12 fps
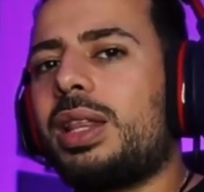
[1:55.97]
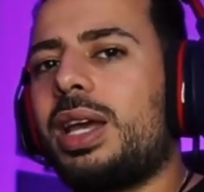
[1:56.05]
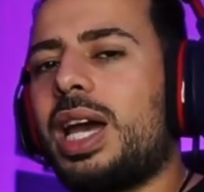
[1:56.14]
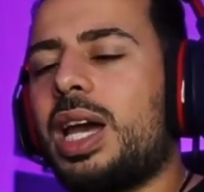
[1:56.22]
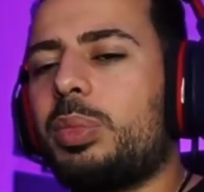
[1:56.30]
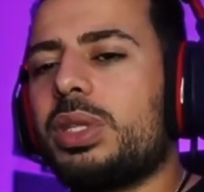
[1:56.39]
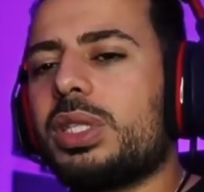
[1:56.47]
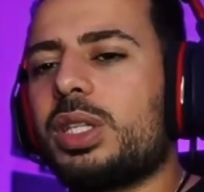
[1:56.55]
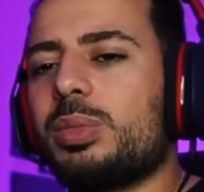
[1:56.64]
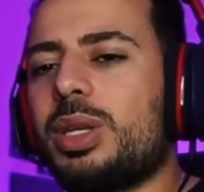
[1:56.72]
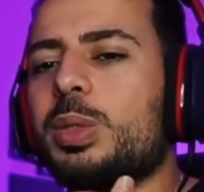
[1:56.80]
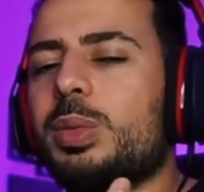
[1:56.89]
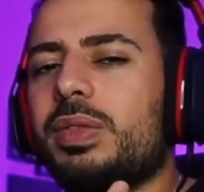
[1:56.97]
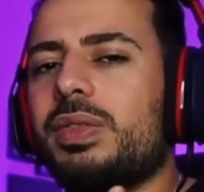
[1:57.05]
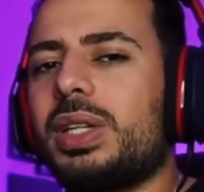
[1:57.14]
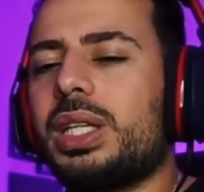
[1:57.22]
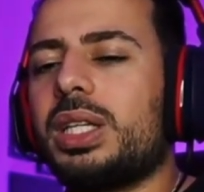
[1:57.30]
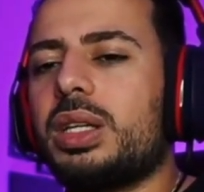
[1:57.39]
that happens sometimes, but I
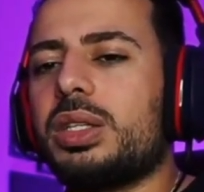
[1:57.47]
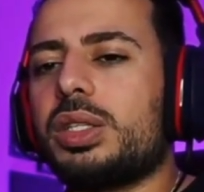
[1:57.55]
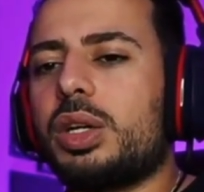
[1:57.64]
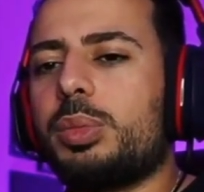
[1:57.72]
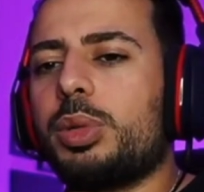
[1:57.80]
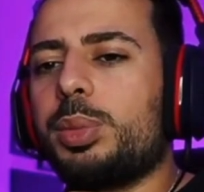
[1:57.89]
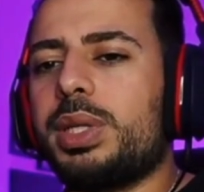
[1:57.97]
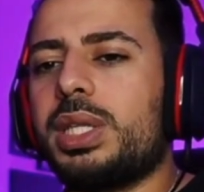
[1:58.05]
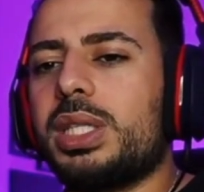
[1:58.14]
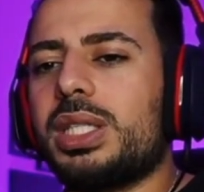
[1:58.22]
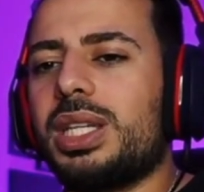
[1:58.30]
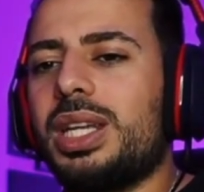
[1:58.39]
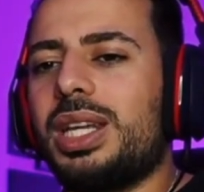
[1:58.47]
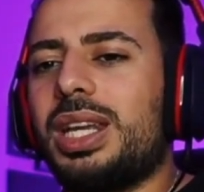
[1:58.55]
feel like he does it on purpose.